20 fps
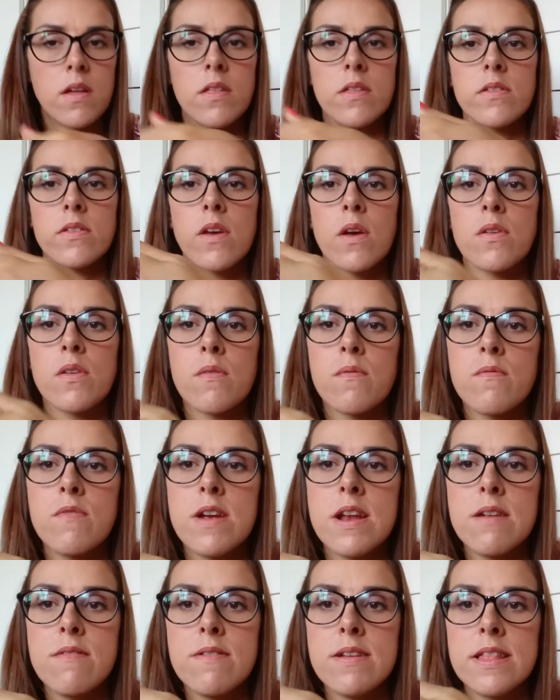this goes on
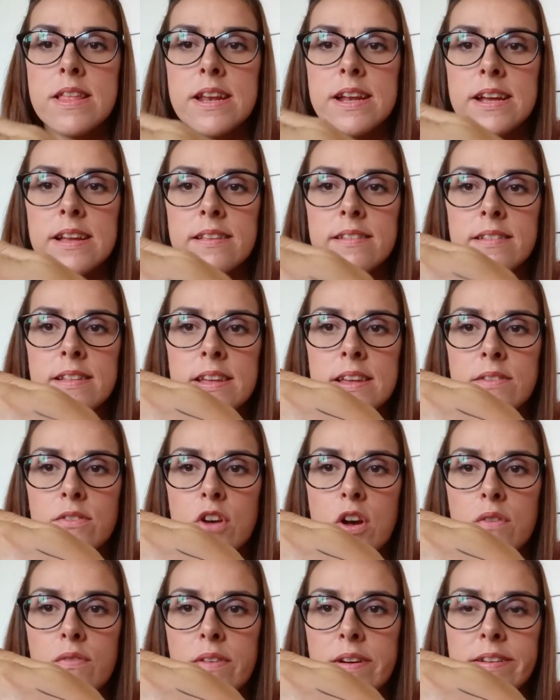really, really nicely.
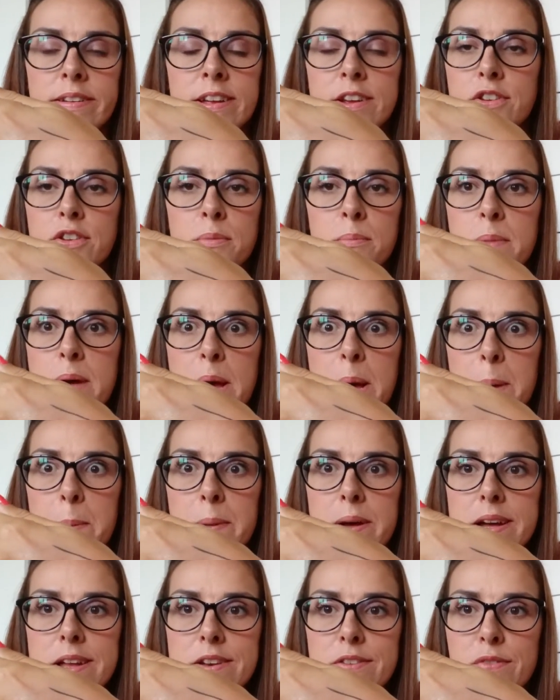Got a foundation mark on
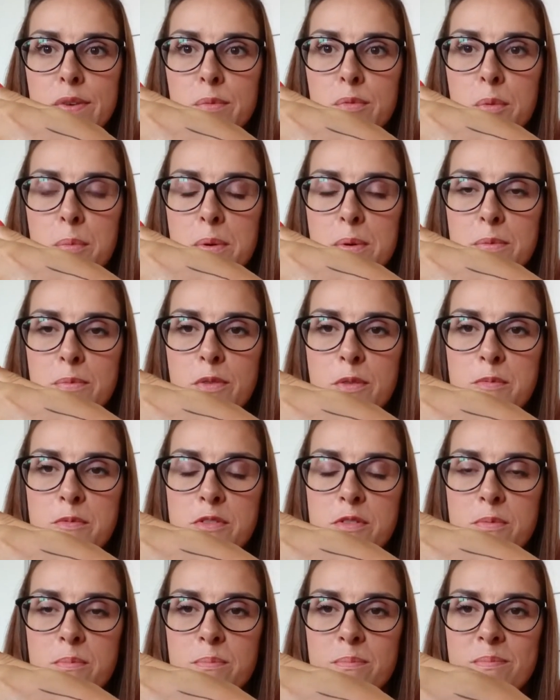my hand from a bit from
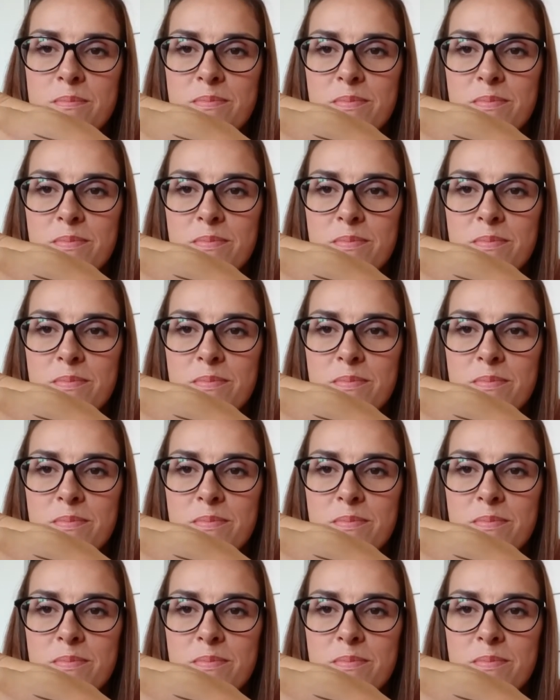some,